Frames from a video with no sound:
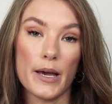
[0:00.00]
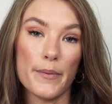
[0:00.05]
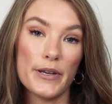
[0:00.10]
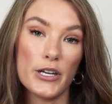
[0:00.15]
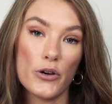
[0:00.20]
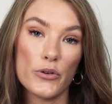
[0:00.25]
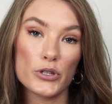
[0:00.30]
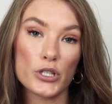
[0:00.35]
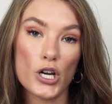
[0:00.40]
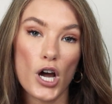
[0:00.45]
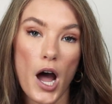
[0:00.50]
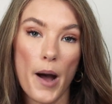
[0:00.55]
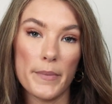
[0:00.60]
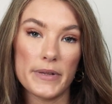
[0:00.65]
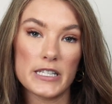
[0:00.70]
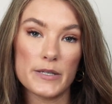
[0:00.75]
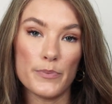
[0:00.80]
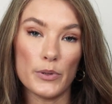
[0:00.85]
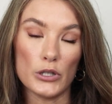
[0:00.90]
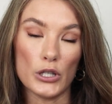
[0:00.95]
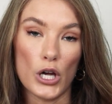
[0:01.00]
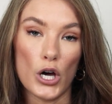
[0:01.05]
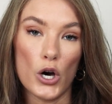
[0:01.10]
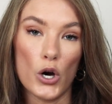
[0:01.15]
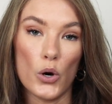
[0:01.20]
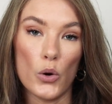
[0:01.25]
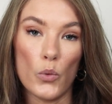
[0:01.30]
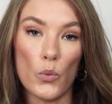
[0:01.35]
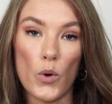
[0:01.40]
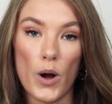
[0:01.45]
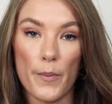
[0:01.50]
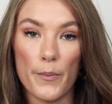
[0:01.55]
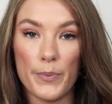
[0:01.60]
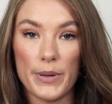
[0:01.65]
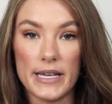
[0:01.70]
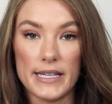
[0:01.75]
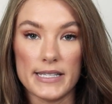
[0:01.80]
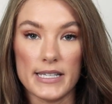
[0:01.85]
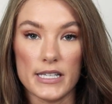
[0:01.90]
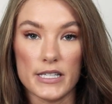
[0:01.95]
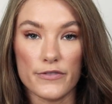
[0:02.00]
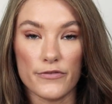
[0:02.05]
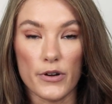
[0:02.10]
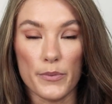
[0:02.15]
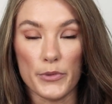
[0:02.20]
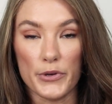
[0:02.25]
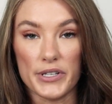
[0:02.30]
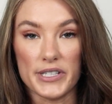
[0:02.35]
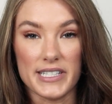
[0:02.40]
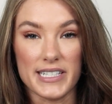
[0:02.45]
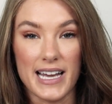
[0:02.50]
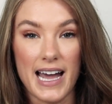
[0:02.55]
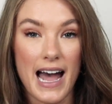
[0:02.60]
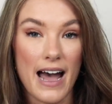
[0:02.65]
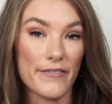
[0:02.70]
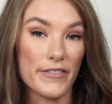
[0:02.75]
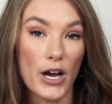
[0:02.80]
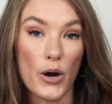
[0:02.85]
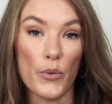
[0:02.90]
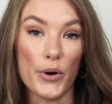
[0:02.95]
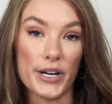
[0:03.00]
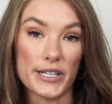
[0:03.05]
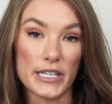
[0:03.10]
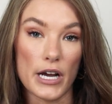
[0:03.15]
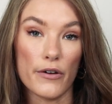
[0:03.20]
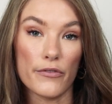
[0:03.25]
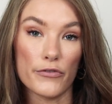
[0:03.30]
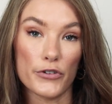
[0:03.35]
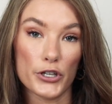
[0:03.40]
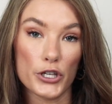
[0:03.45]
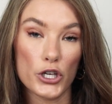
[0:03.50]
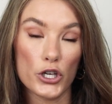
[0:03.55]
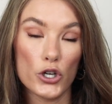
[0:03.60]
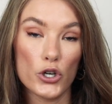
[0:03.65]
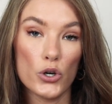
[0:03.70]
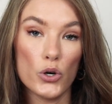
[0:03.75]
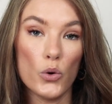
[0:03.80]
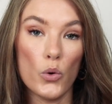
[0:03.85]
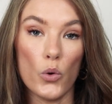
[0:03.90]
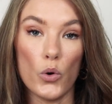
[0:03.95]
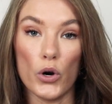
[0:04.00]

Let me know in the comments below what pieces from ARITZIA have not worked out for you,